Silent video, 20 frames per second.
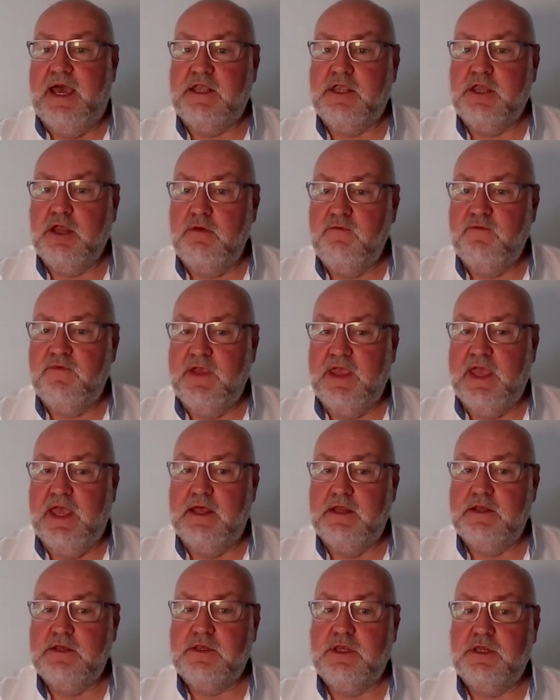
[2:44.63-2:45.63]
And don't
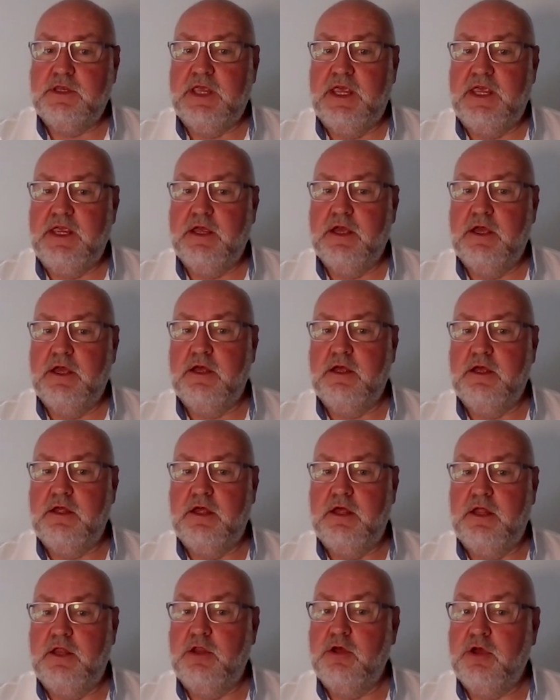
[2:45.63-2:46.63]
forget to take a
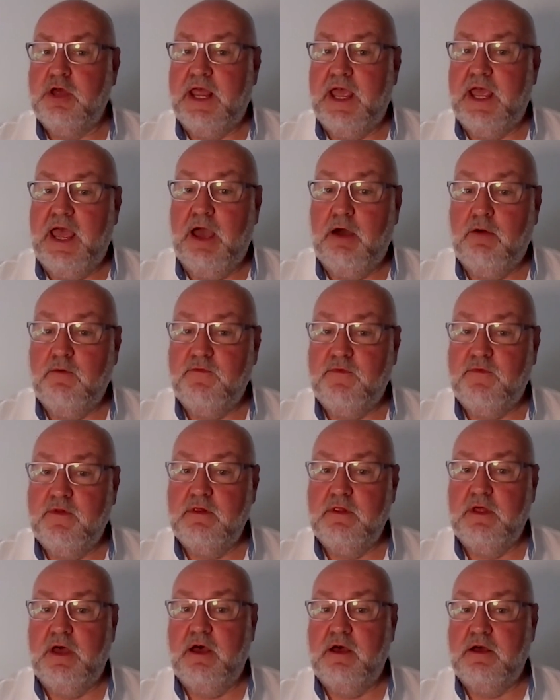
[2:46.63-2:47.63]
look at our
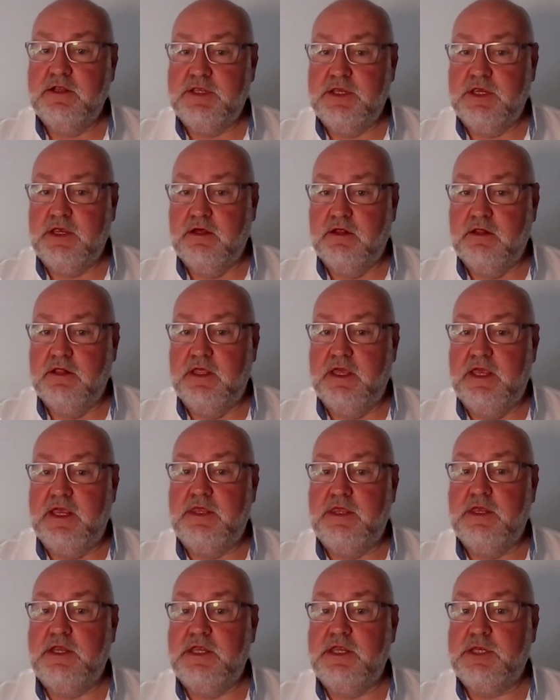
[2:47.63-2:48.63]
helpful article
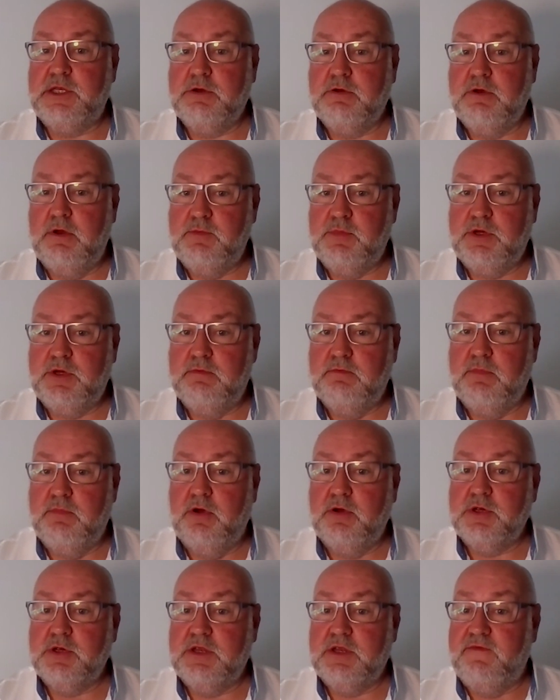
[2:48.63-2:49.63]
in the description
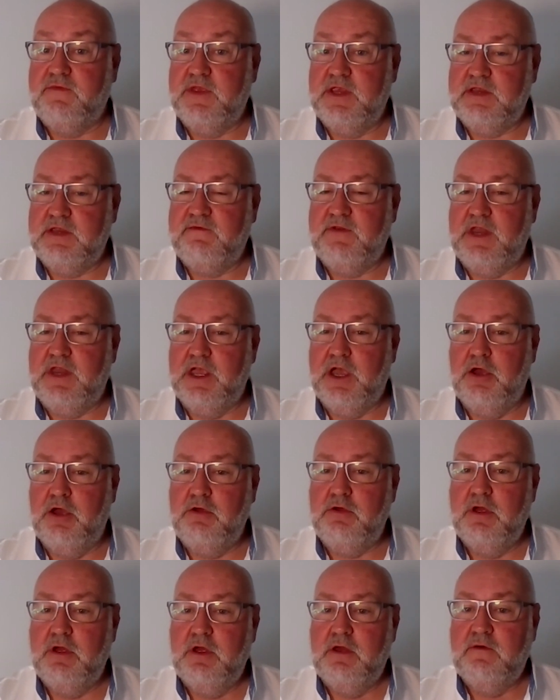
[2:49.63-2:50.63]
box of this
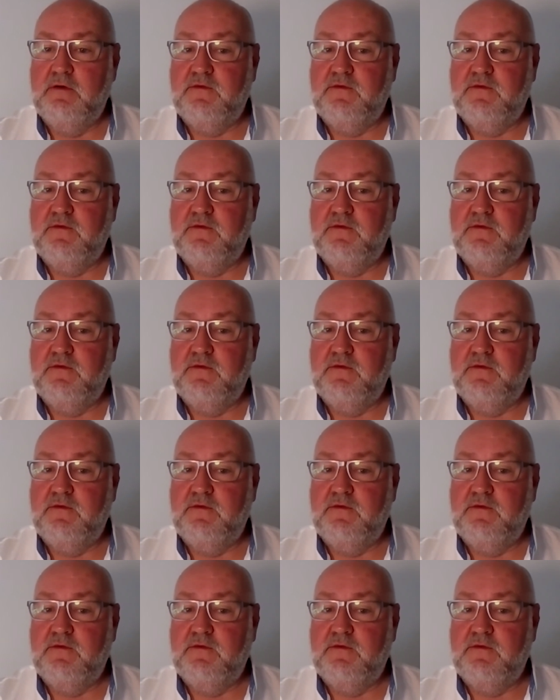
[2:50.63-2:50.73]
video